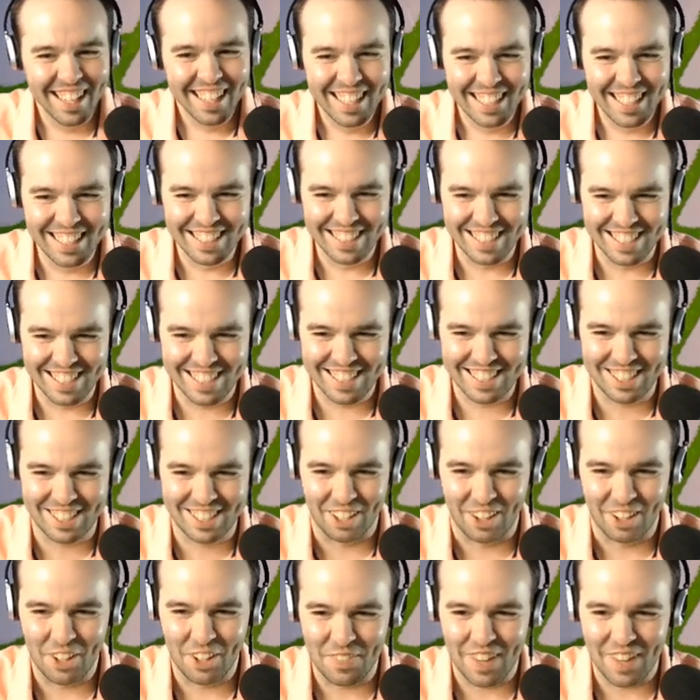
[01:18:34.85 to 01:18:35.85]

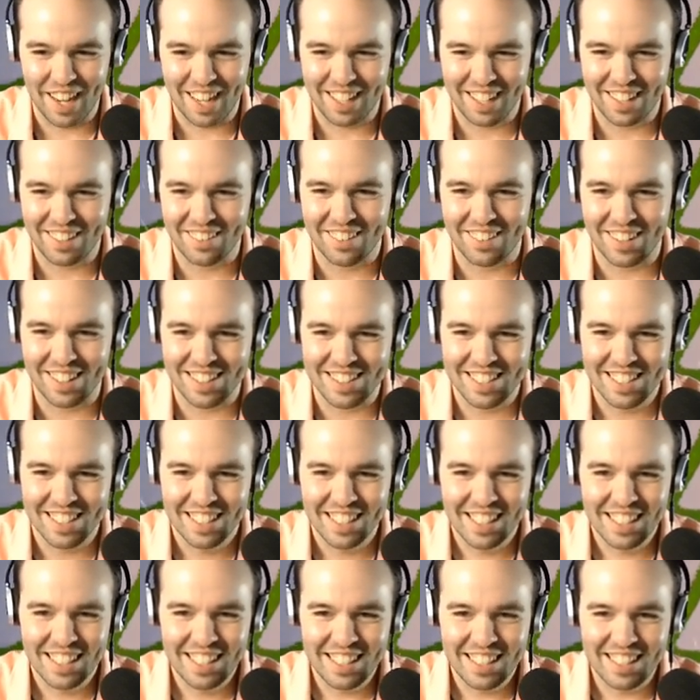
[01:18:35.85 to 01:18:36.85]
Scurry back across.
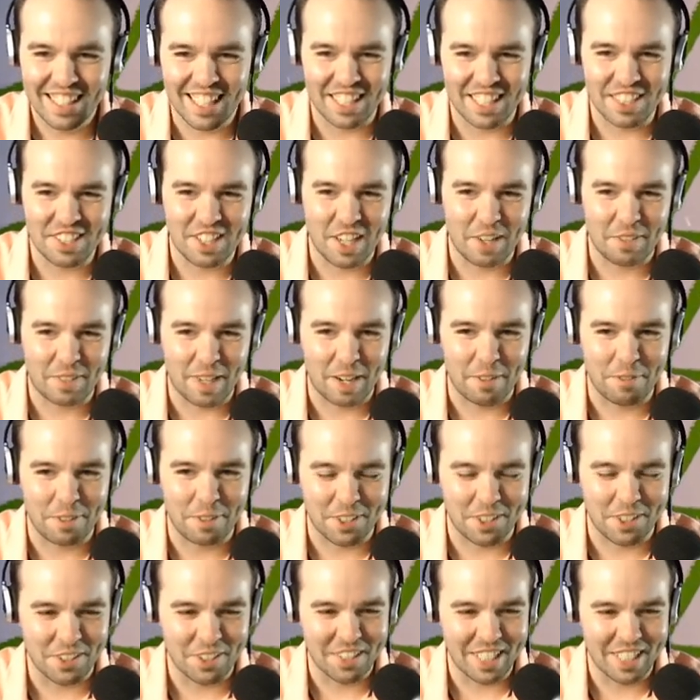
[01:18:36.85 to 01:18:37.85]
Thank you, Sheriff Guy, for the
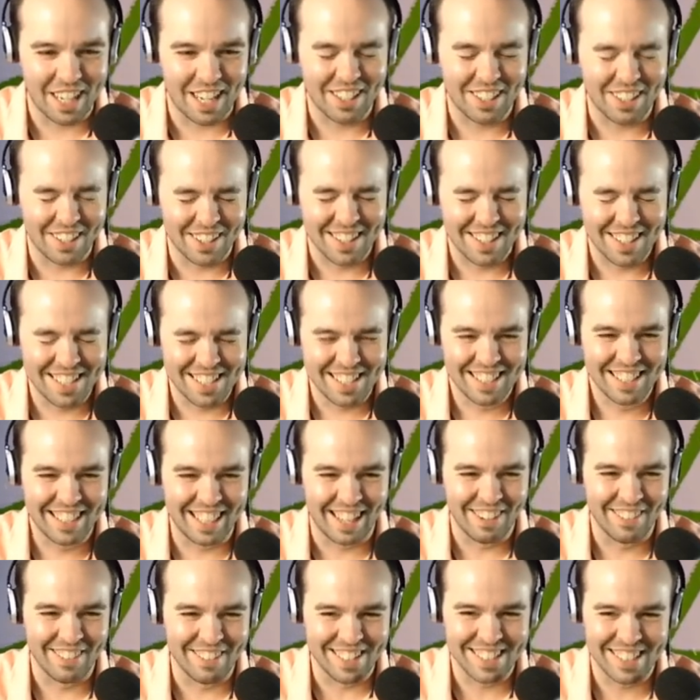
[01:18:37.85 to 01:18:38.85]
$2.
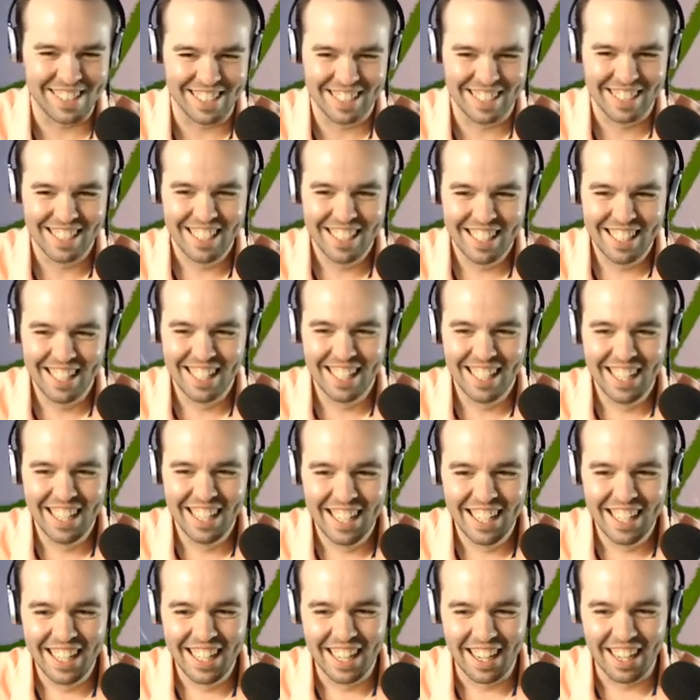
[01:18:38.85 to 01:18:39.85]
That was.
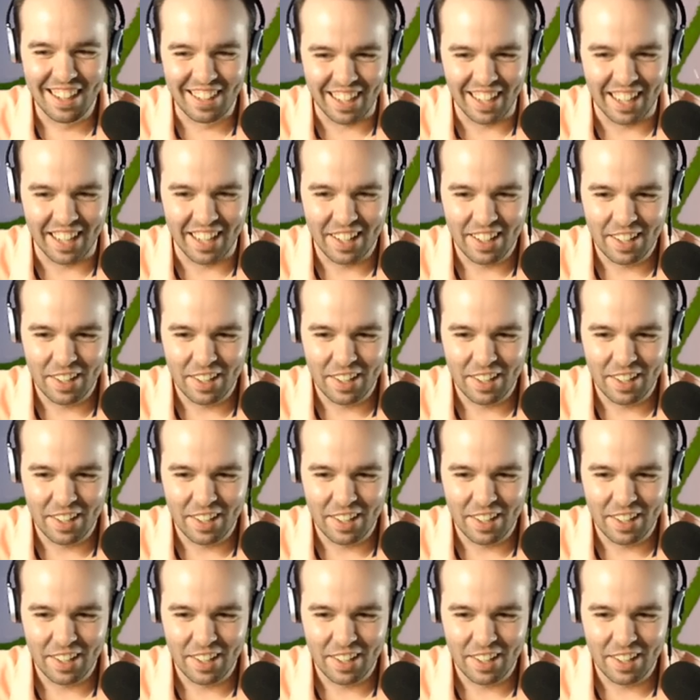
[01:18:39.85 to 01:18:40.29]
Okay. Okay.